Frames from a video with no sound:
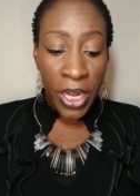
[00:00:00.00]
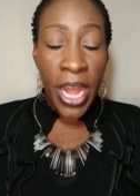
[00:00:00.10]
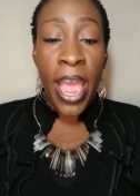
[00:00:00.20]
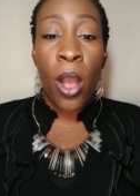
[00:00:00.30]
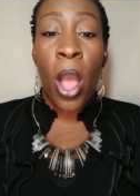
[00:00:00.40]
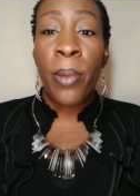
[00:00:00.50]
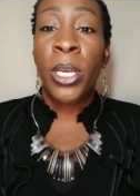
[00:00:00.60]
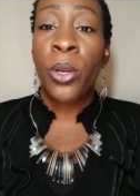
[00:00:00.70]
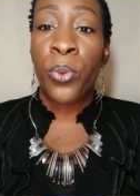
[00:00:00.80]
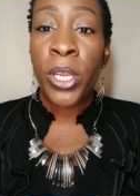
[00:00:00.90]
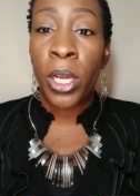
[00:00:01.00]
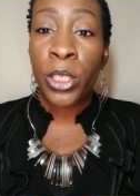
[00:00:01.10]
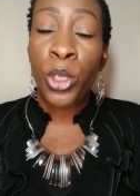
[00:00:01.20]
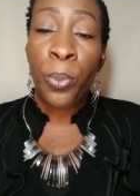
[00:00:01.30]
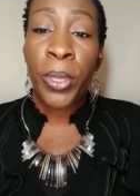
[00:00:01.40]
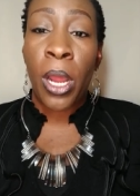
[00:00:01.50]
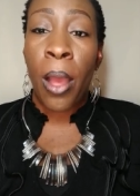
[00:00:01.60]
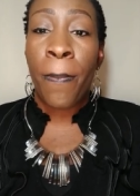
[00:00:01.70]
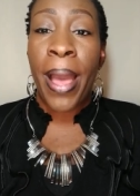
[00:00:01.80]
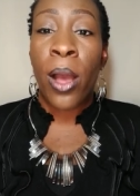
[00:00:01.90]
Now I'm going to read a little bit
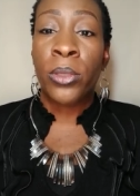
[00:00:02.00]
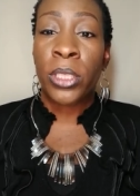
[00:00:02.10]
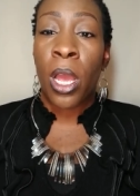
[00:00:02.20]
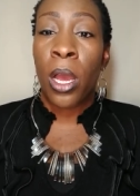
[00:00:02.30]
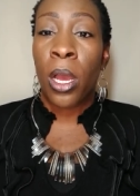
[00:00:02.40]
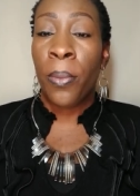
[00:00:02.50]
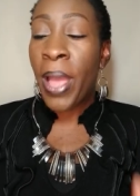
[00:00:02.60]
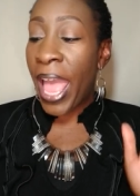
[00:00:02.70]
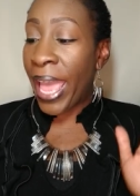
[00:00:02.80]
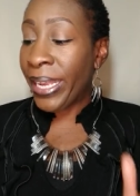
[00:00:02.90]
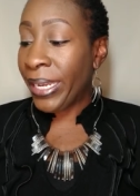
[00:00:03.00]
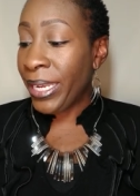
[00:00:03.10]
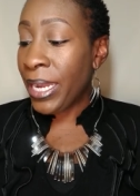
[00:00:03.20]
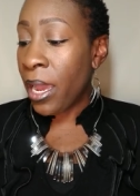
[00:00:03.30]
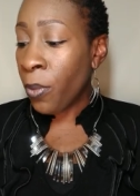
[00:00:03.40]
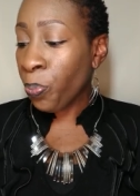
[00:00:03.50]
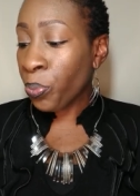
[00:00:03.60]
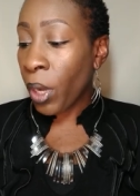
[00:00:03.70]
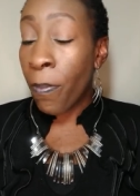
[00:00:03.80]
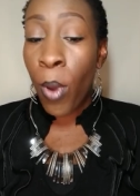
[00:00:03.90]
about, um, Elena
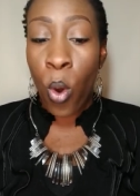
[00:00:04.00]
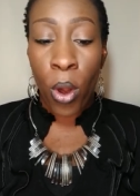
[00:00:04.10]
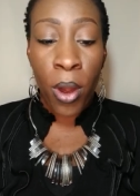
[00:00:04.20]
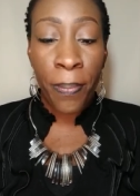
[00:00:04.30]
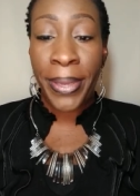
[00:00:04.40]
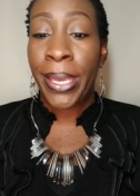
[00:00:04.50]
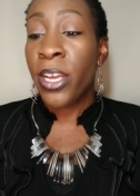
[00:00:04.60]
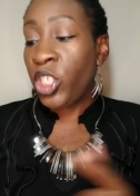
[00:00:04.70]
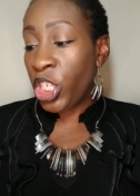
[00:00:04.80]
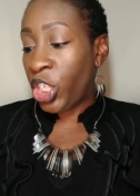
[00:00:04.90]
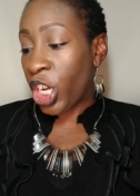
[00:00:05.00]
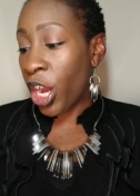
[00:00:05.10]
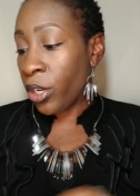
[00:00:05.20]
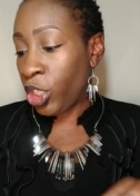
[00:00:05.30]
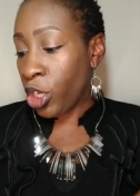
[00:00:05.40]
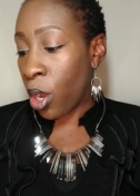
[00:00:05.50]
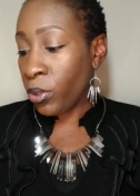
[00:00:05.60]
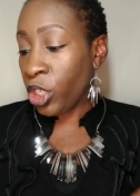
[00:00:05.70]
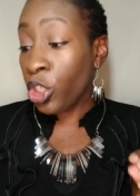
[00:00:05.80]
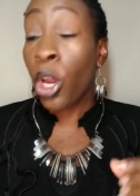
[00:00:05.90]
Moore because she shares, she
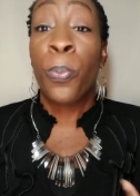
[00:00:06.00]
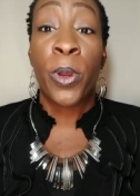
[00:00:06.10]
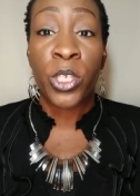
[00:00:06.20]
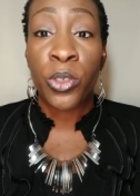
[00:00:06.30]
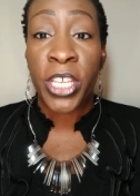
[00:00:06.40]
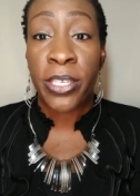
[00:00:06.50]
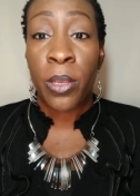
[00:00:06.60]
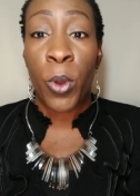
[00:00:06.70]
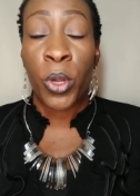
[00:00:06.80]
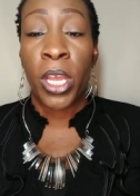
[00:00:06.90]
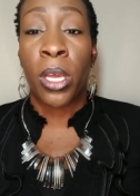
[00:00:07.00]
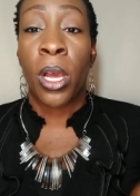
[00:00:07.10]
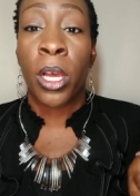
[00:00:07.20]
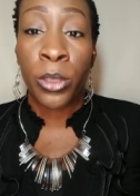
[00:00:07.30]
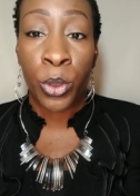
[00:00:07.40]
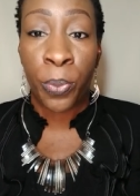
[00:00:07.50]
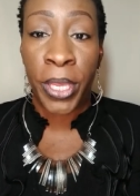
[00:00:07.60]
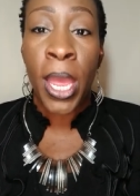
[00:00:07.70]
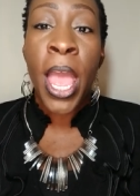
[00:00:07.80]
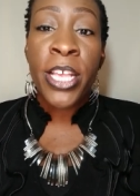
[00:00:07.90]
goes into her personal testimony a, a little
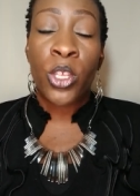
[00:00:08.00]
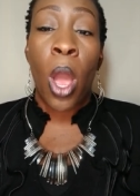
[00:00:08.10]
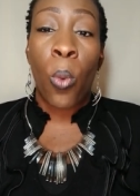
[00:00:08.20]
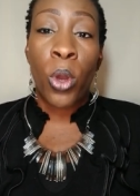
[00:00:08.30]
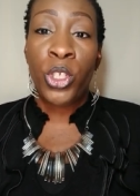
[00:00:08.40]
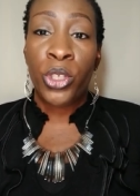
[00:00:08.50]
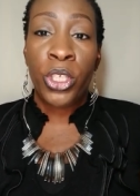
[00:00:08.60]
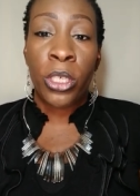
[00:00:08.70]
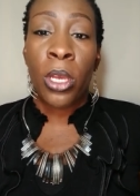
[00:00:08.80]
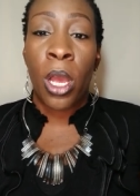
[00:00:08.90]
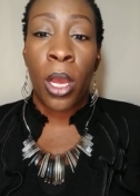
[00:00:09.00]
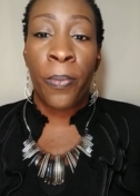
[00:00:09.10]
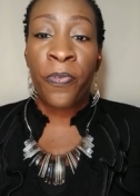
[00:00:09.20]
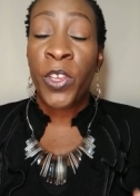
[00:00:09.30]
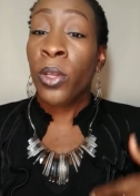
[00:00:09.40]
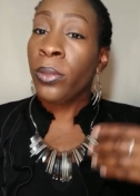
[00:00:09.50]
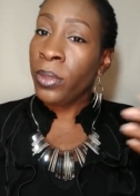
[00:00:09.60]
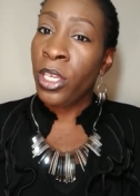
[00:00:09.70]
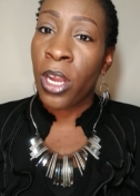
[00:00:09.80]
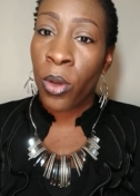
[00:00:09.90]
bit. So I want you to um,
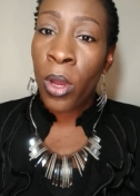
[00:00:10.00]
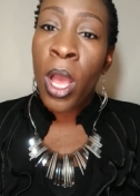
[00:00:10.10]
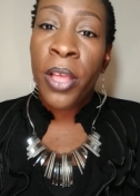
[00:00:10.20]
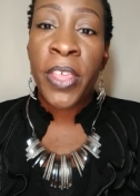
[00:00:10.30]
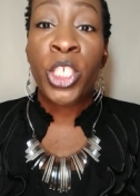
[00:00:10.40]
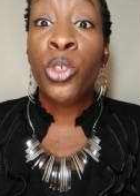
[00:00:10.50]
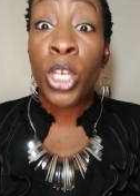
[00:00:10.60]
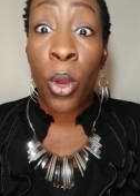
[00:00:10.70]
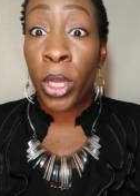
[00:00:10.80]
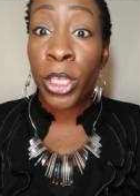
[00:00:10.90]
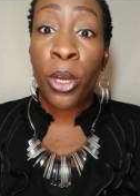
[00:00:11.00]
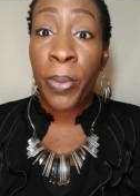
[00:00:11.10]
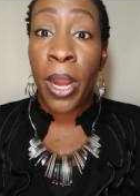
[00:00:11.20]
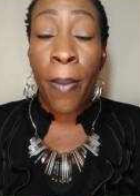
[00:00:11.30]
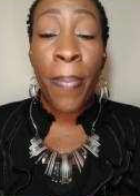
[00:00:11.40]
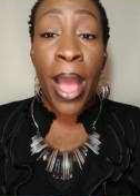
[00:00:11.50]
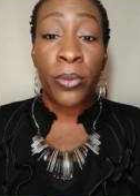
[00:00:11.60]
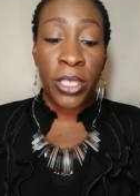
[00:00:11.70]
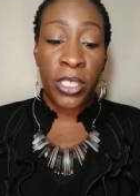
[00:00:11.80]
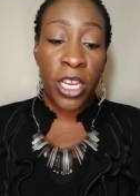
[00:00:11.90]
feel, you know, that you know a little bit
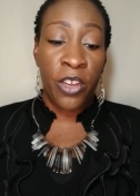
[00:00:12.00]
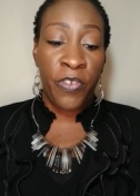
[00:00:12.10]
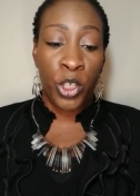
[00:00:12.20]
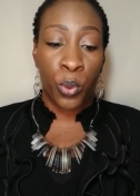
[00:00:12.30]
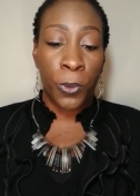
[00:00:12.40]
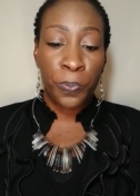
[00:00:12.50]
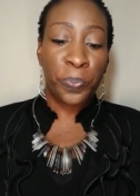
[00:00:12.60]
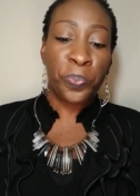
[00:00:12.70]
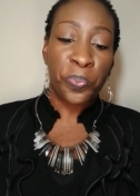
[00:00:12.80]
about this individual.